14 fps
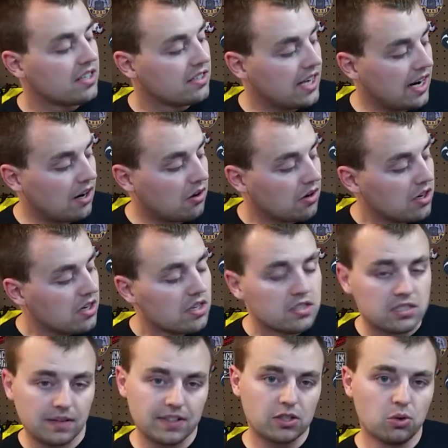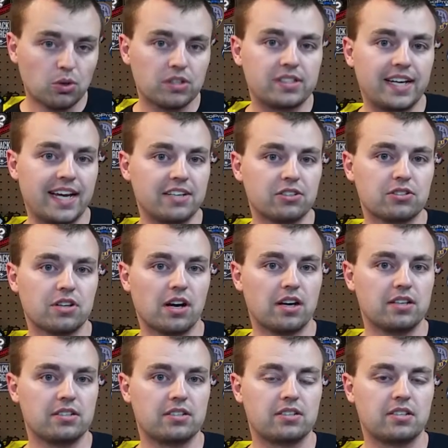Now, something cool that Daniel
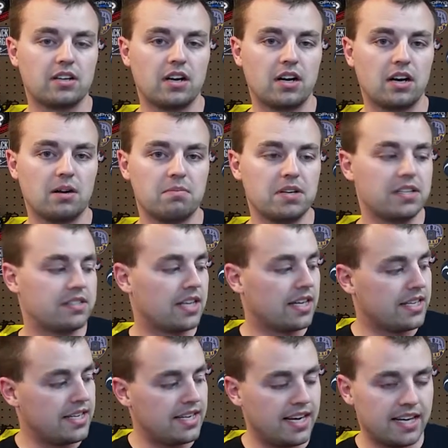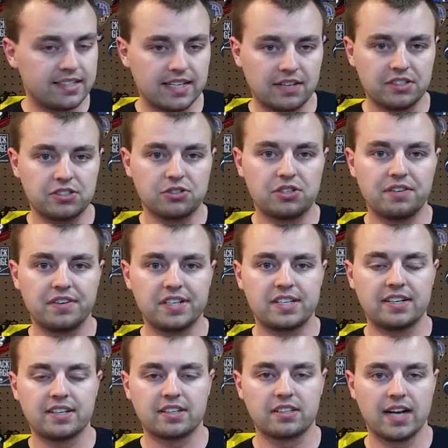does is that he hands out these certificates
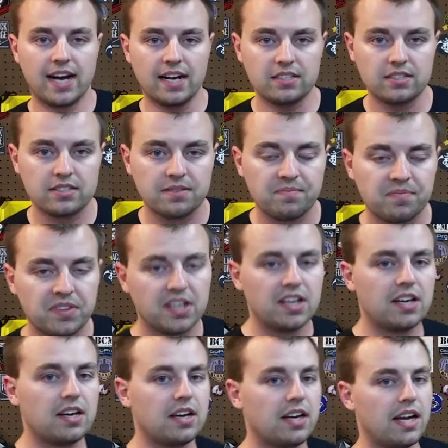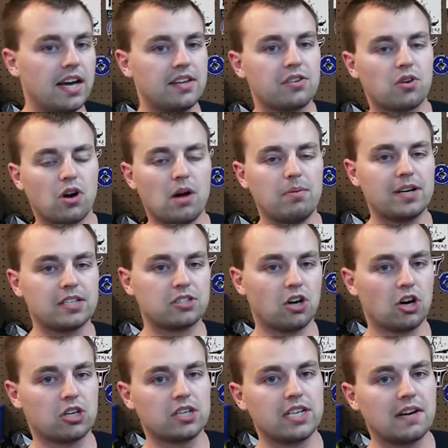into class, and they're up on a
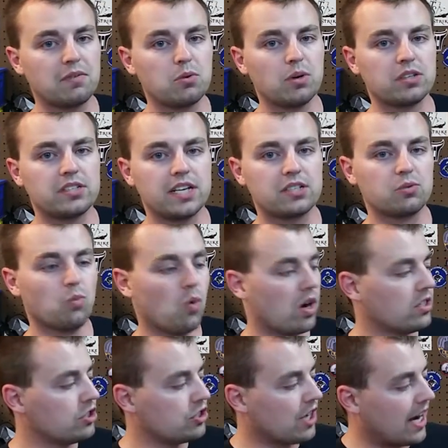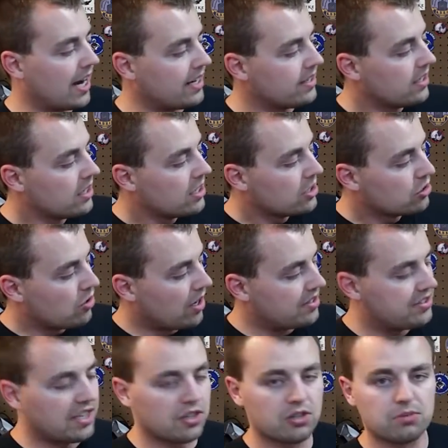target, and everyone takes one shot trying
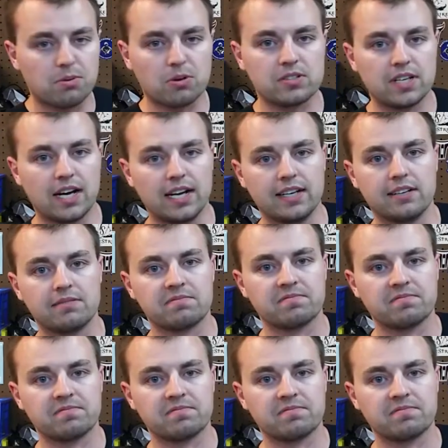to center the bird's eye.